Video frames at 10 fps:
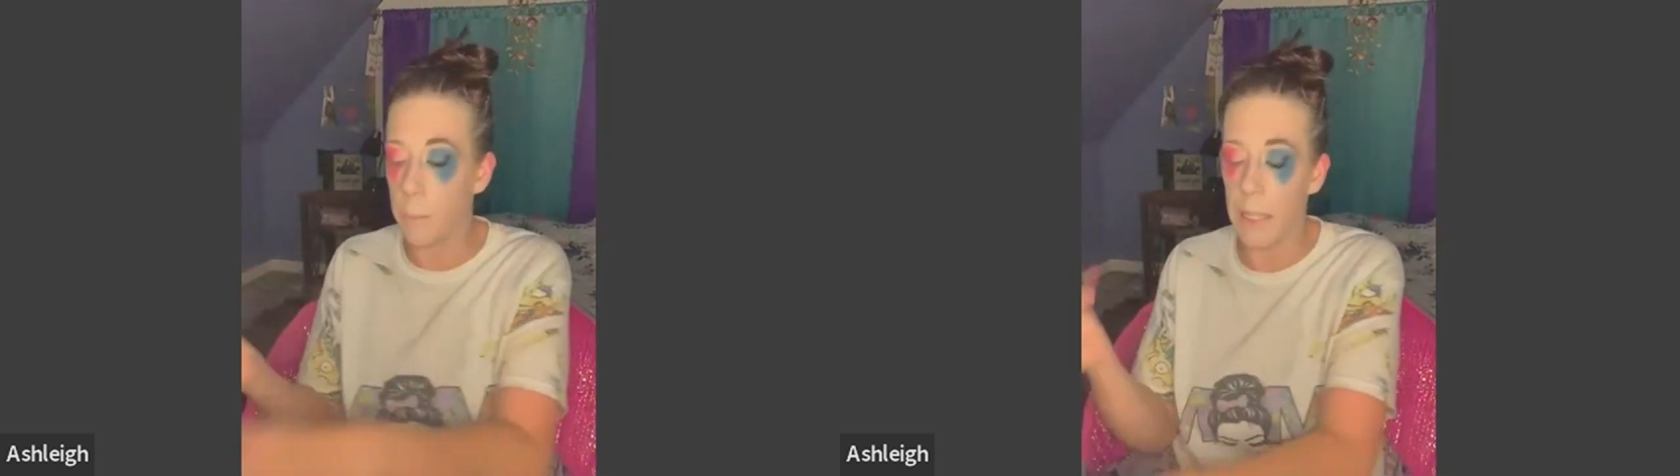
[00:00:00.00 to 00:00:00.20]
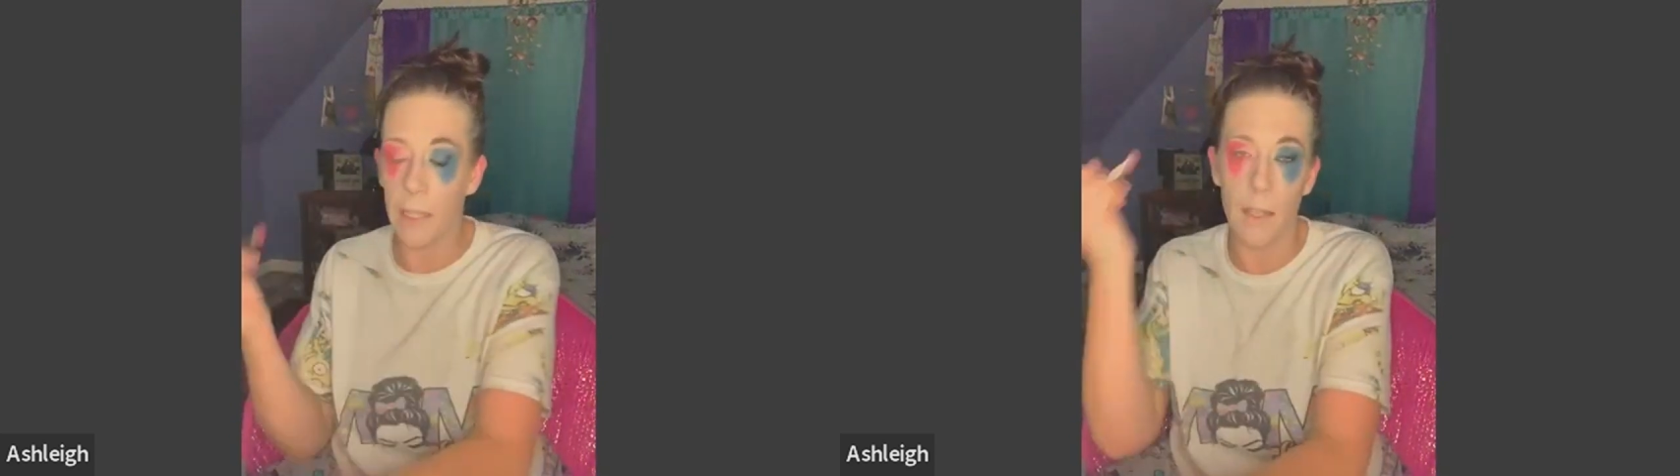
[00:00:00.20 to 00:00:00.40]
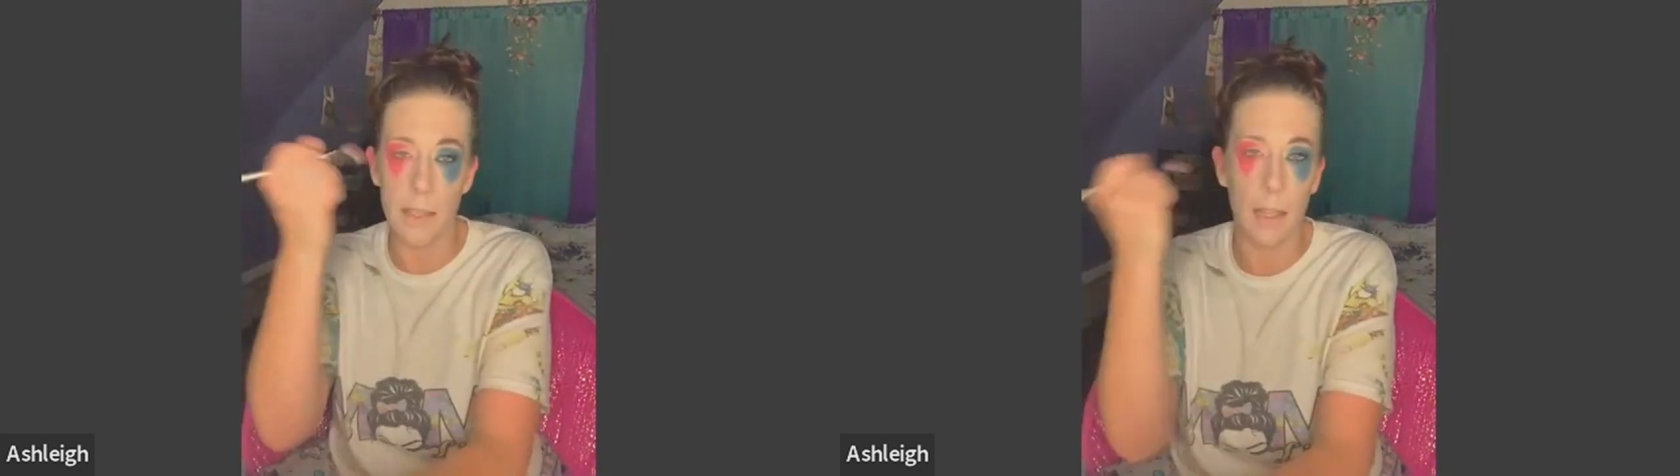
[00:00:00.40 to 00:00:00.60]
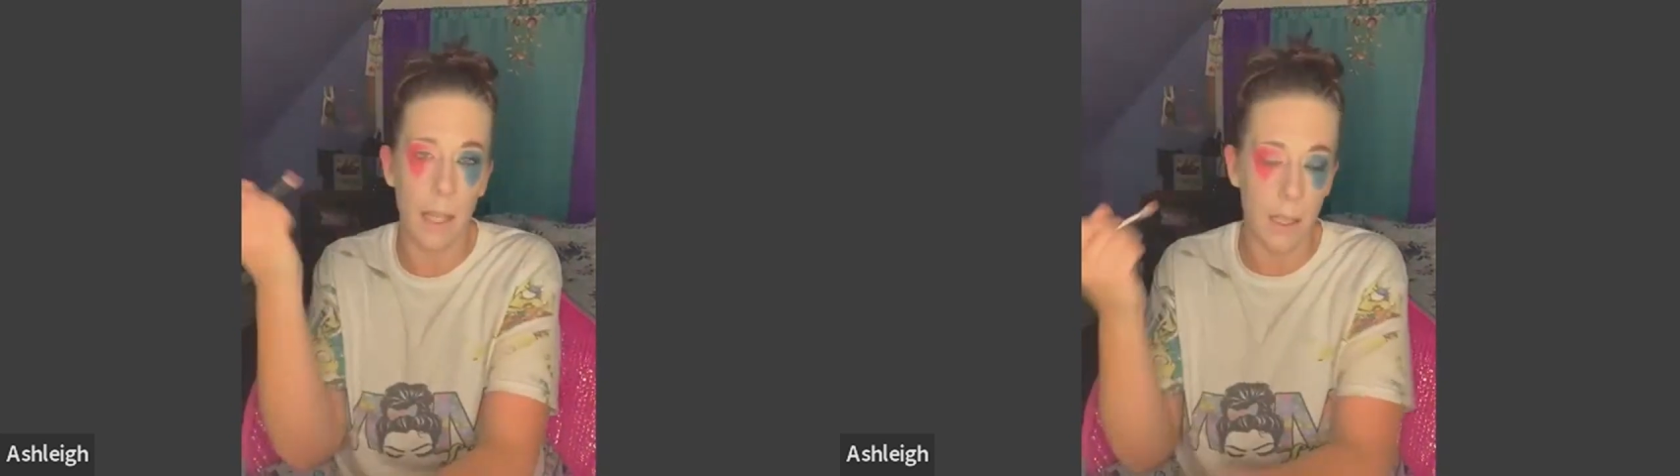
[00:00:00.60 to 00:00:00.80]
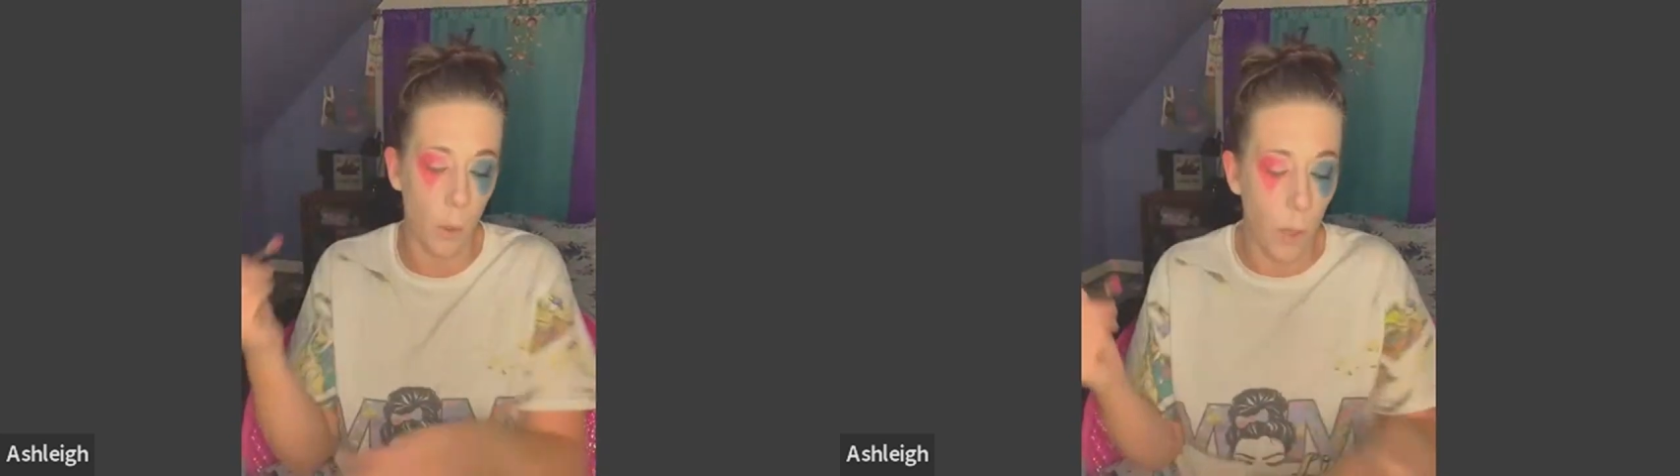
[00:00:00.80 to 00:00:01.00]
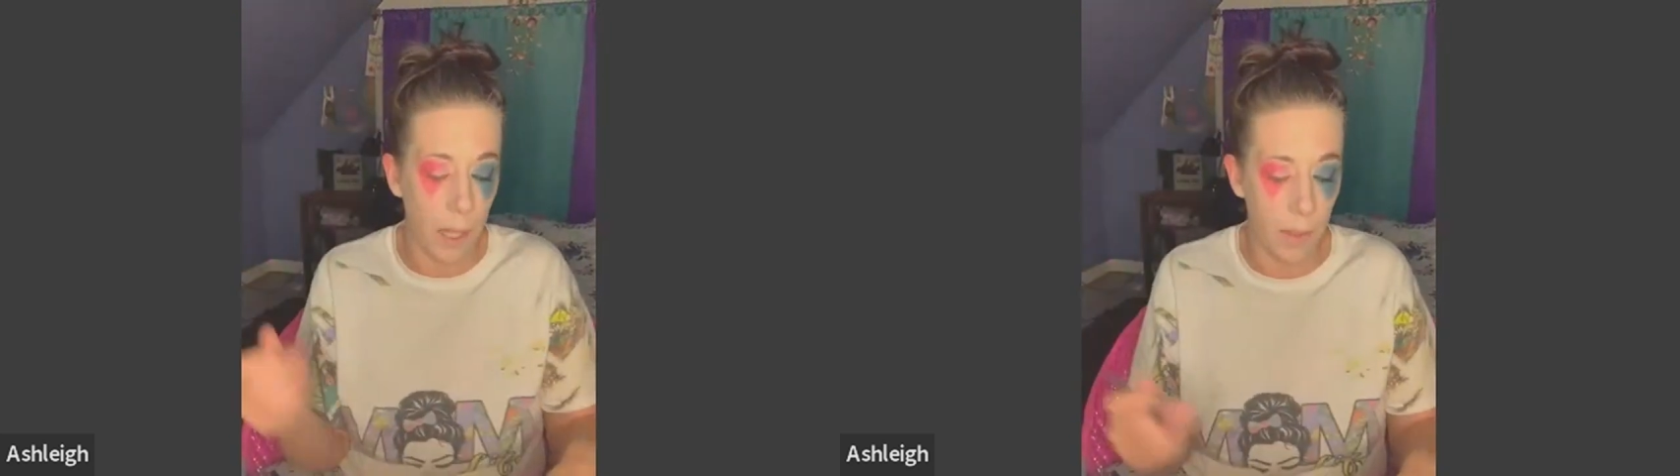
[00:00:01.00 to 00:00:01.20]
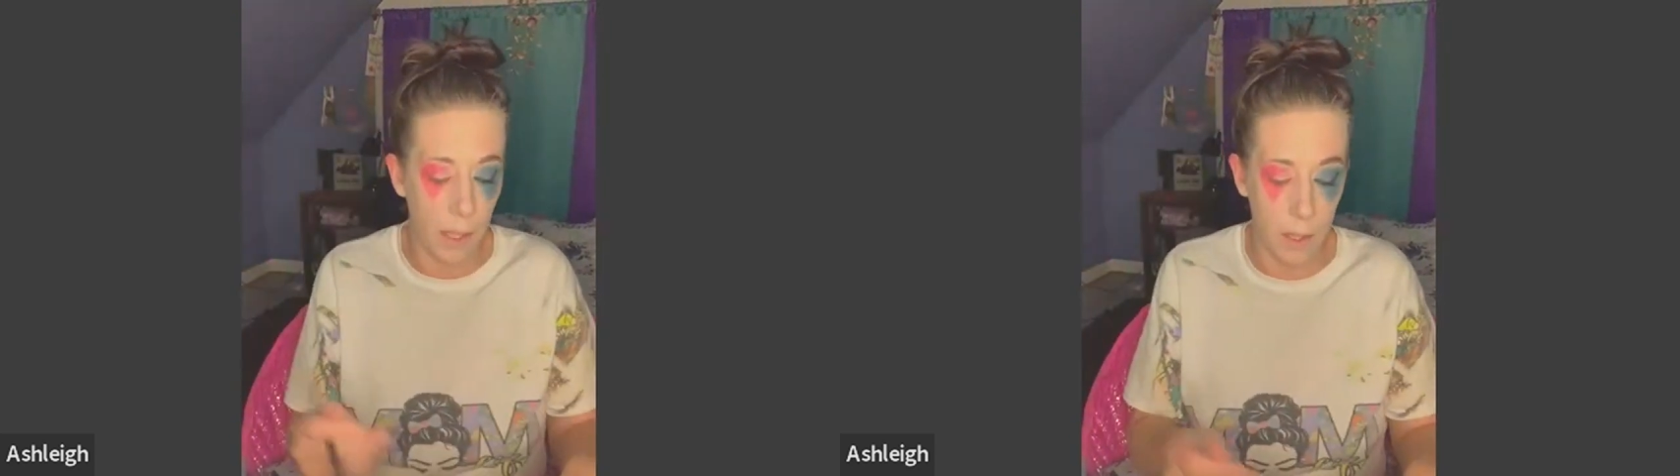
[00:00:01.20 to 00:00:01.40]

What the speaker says: because I like the way that